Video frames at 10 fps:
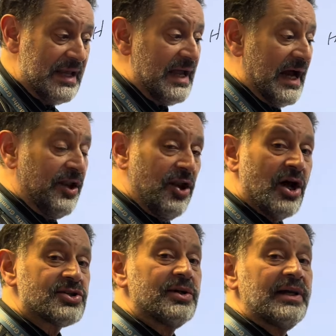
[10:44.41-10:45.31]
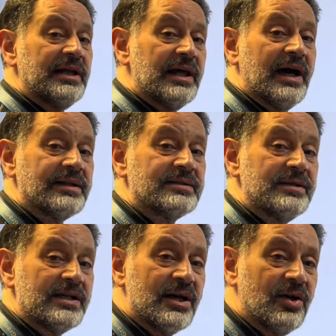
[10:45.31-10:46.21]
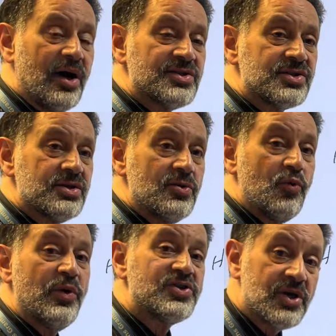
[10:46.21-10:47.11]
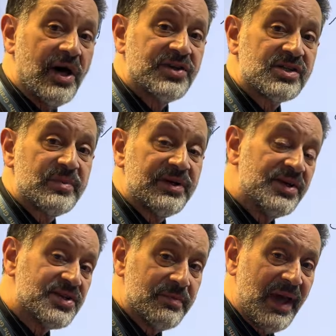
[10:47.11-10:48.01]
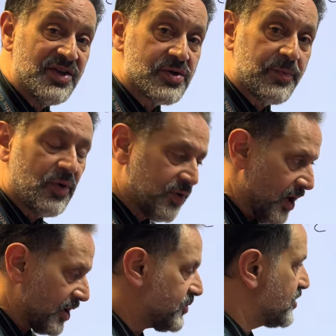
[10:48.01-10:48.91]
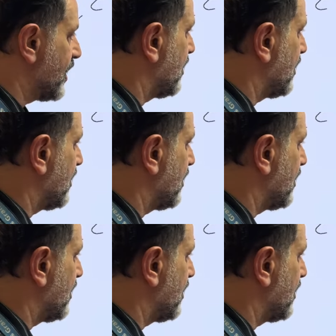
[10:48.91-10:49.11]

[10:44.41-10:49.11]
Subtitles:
And not only that, they can ask you which isomer is the major product, which I'll